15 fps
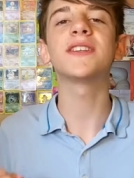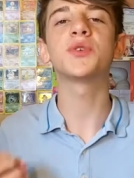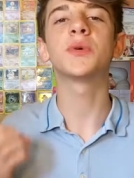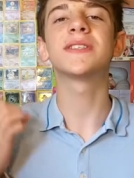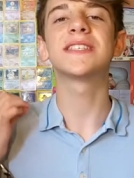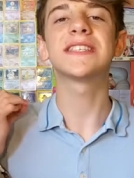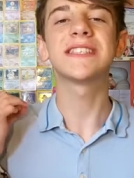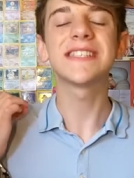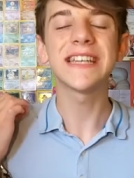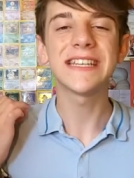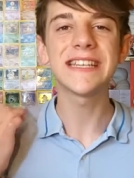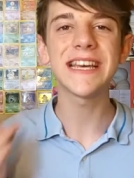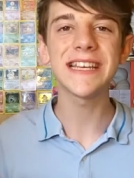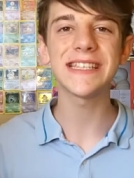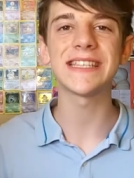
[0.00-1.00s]
to as a
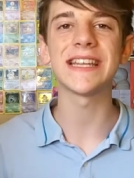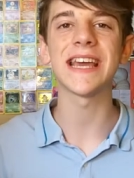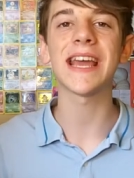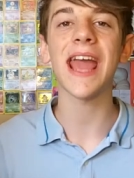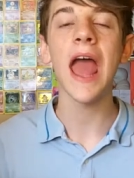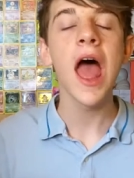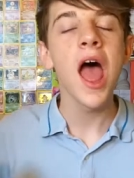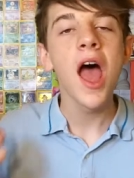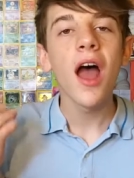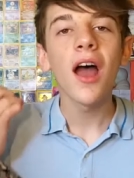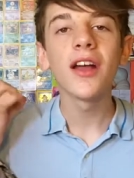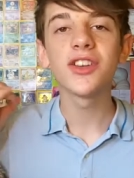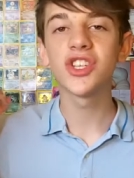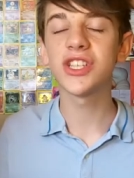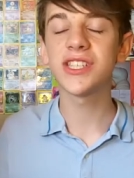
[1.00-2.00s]
statistic
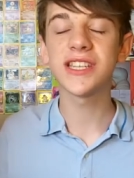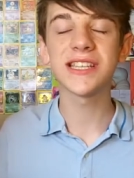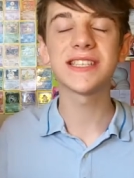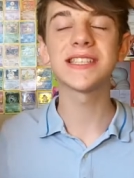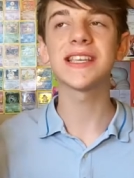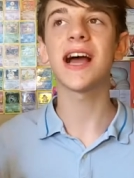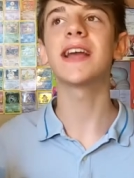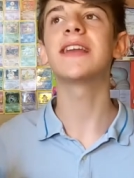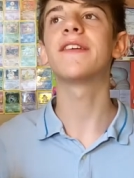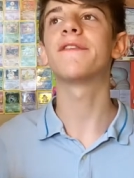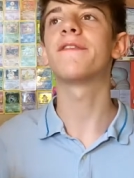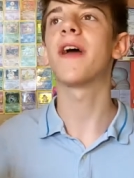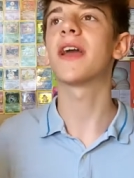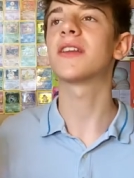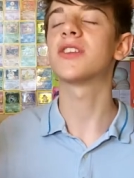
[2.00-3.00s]
just a side
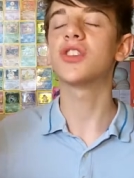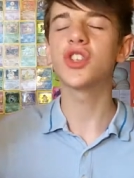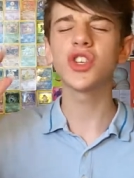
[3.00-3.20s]
effect,